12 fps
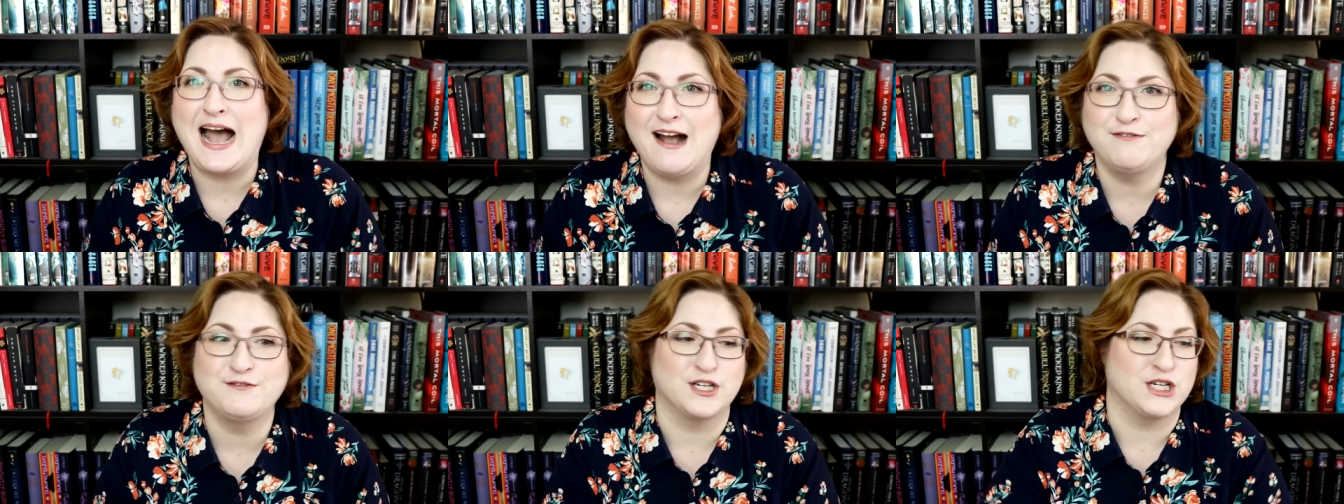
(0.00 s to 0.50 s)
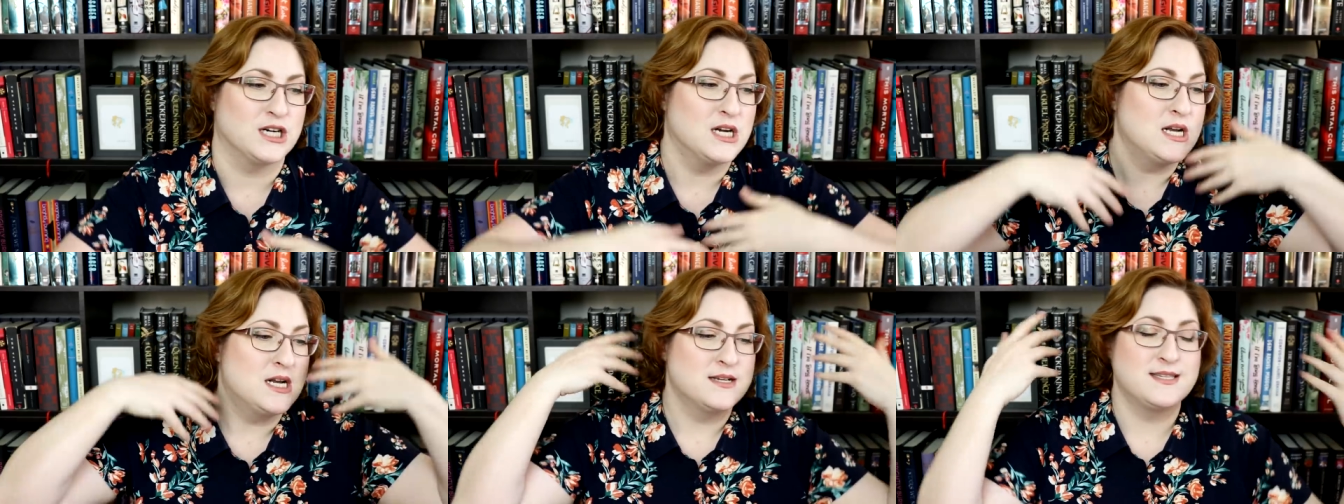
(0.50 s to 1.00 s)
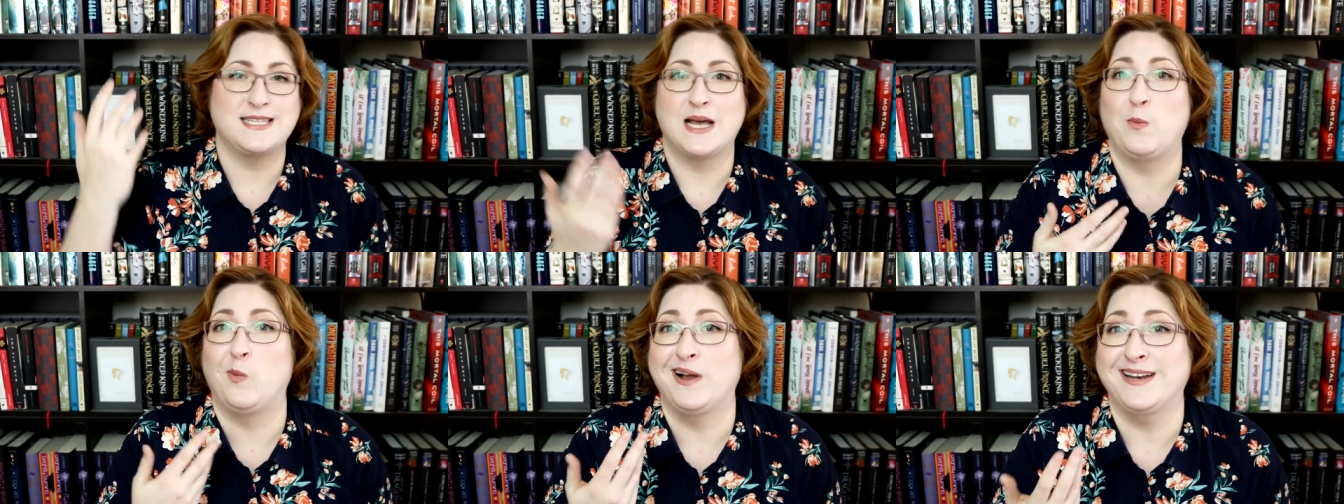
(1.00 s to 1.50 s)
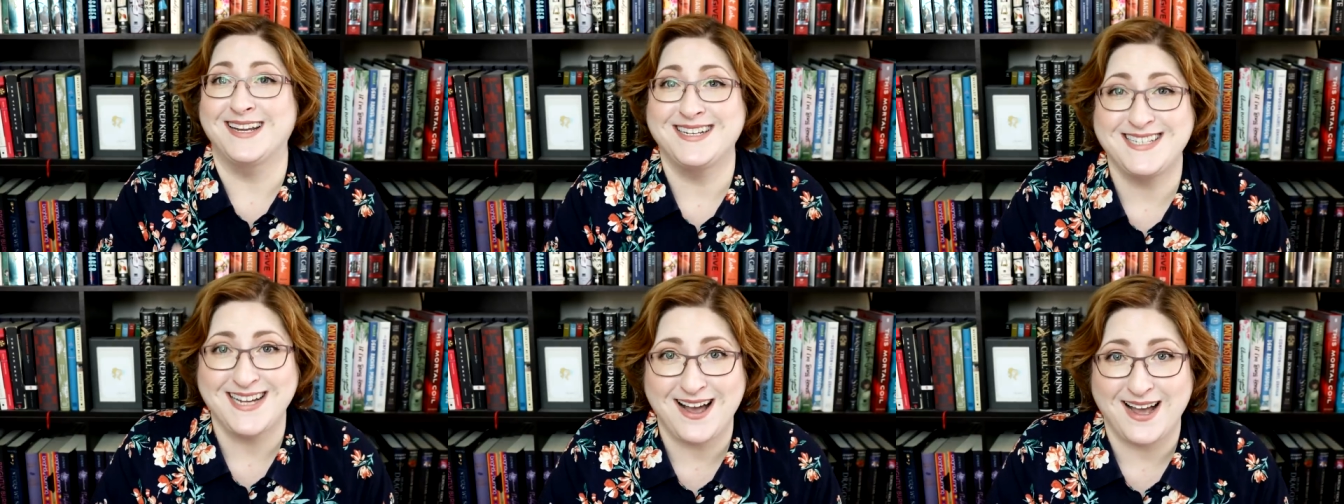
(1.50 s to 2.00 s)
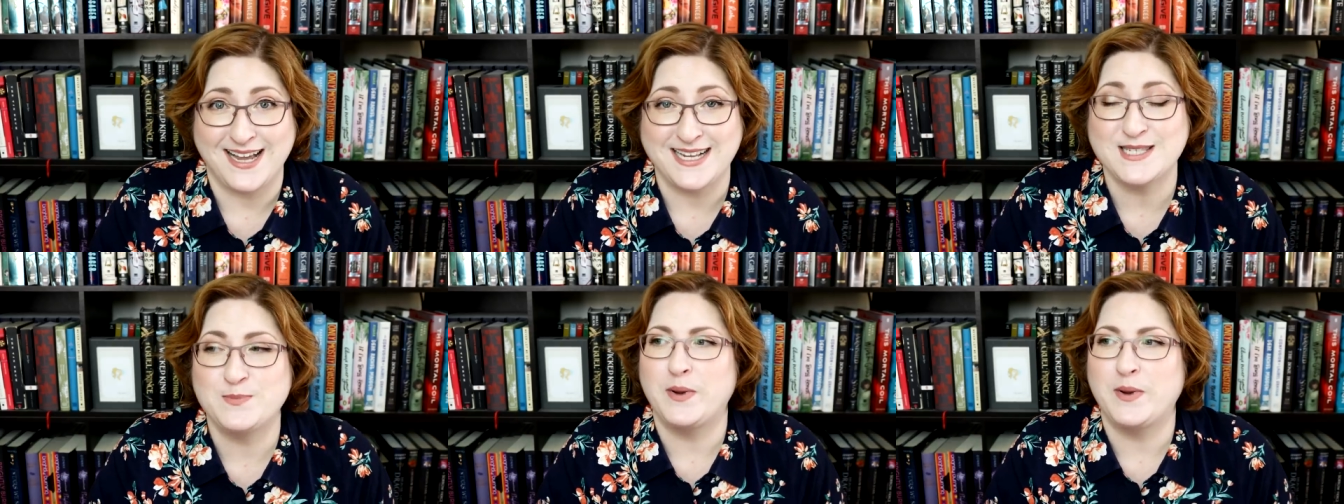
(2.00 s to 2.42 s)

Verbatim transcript: after someone dies.